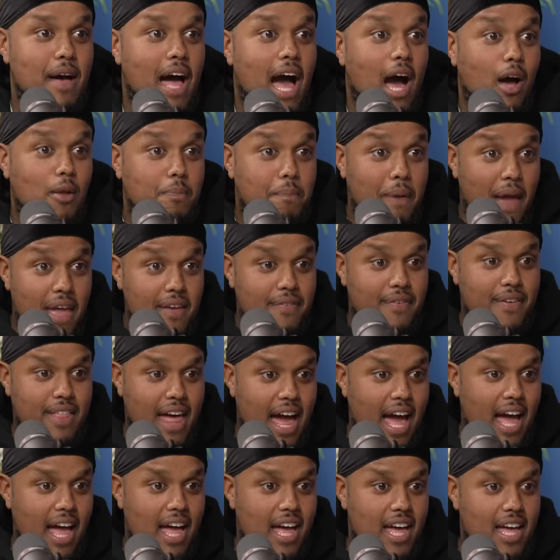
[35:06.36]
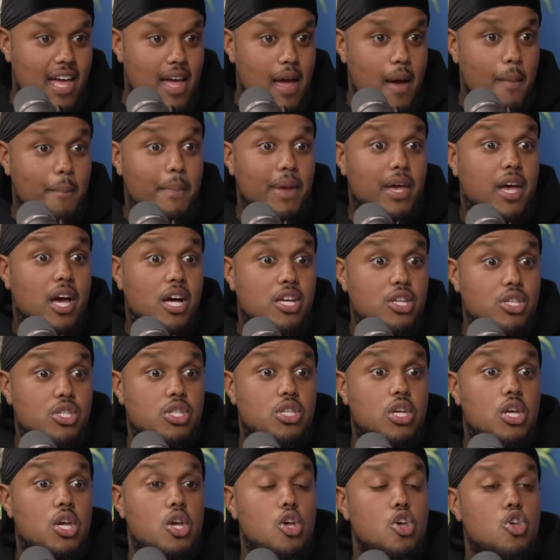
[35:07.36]
But I'll pay for that
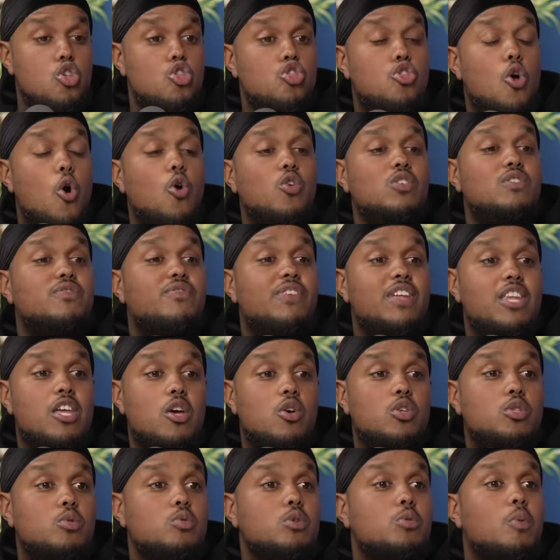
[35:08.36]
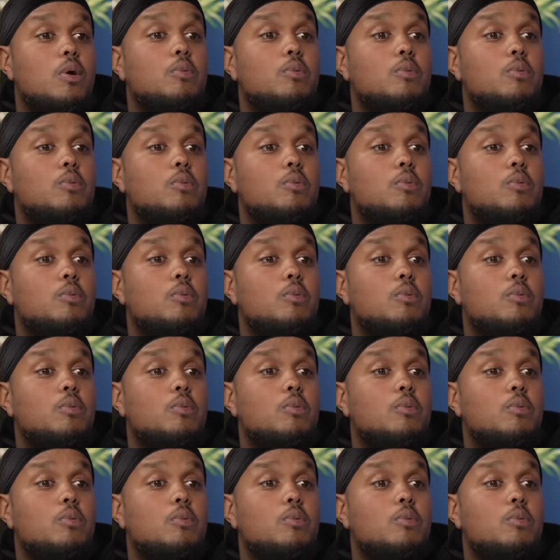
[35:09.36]
because those videos